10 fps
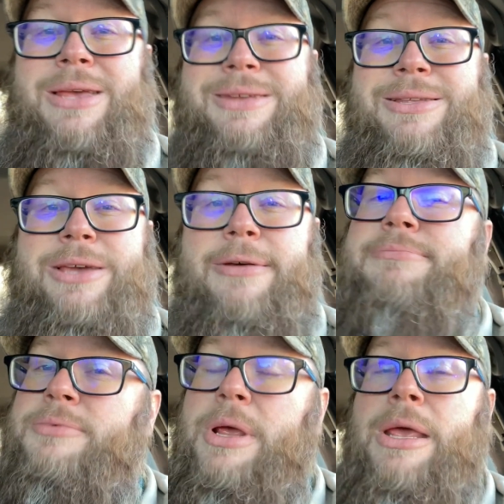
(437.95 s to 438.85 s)
estate sale,
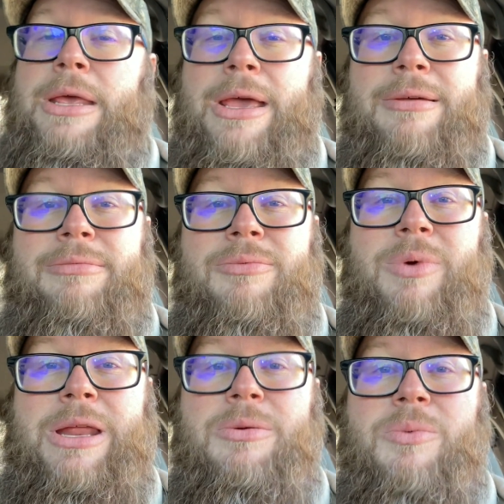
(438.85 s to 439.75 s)
yeah,
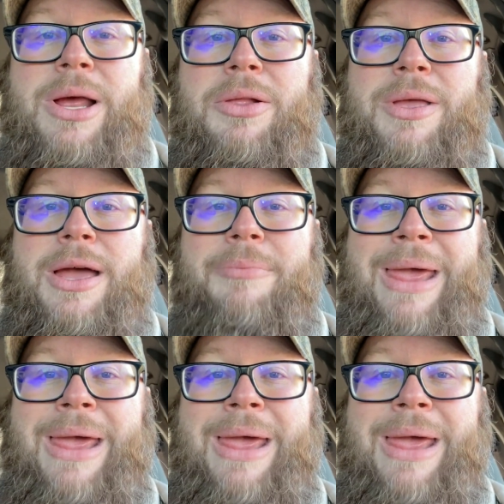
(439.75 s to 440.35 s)
we did well.